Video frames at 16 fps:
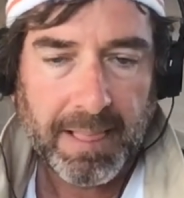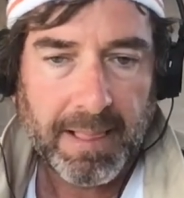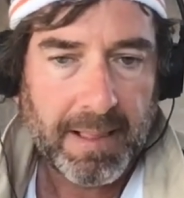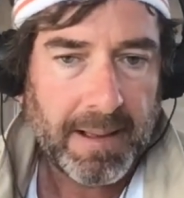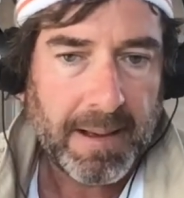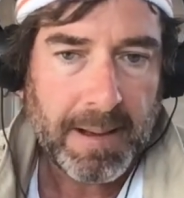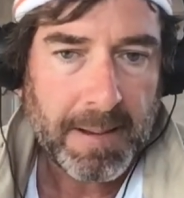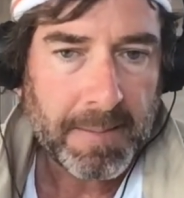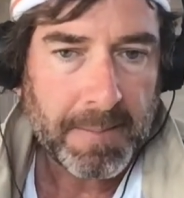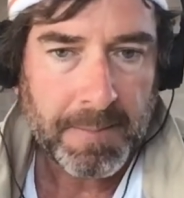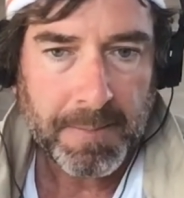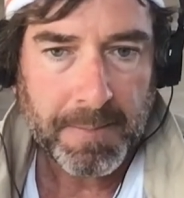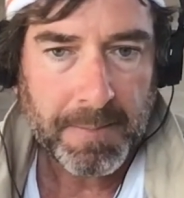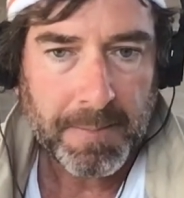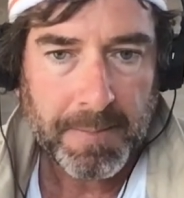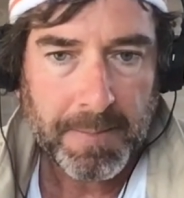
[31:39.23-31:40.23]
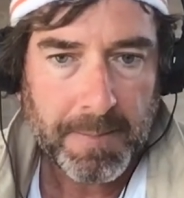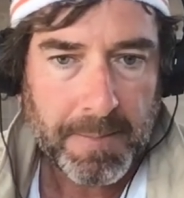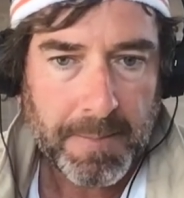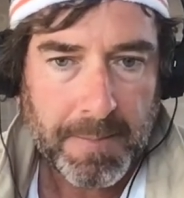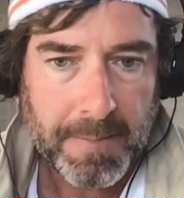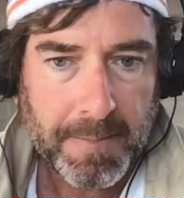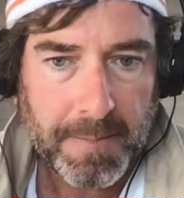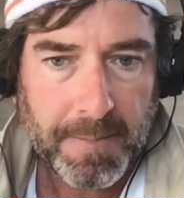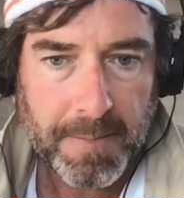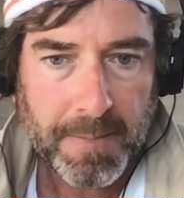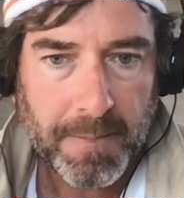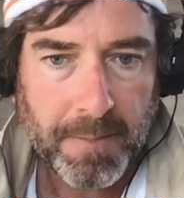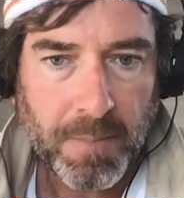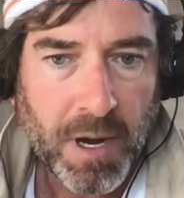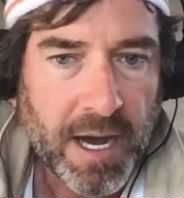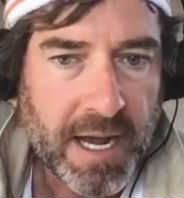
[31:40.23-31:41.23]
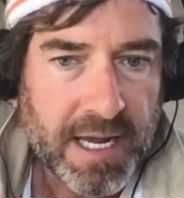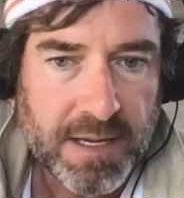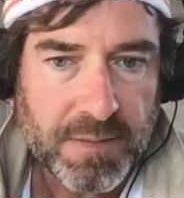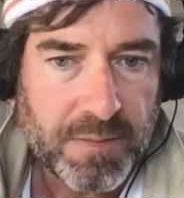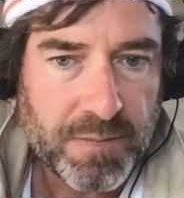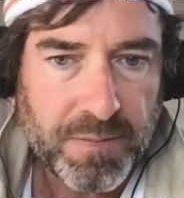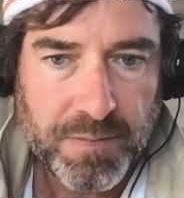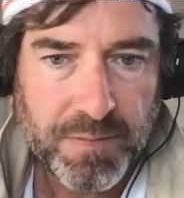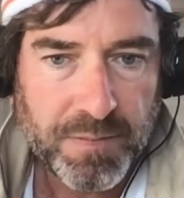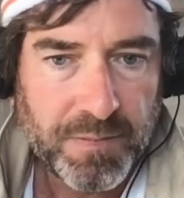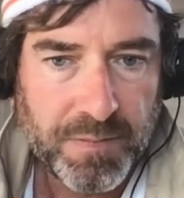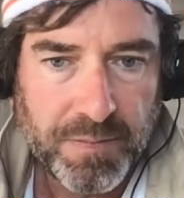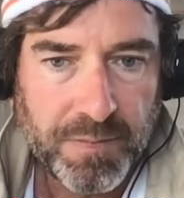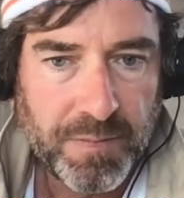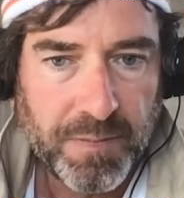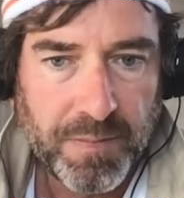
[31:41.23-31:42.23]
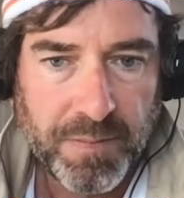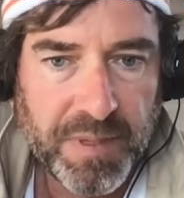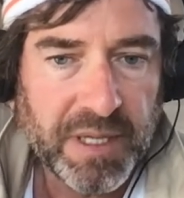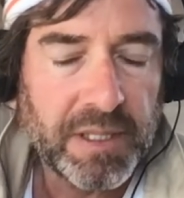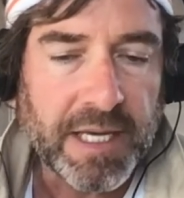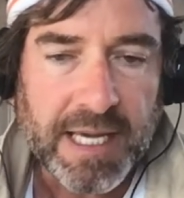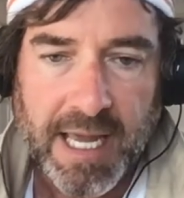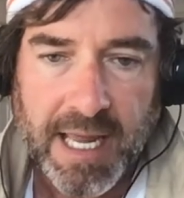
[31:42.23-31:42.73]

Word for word: um, my billing.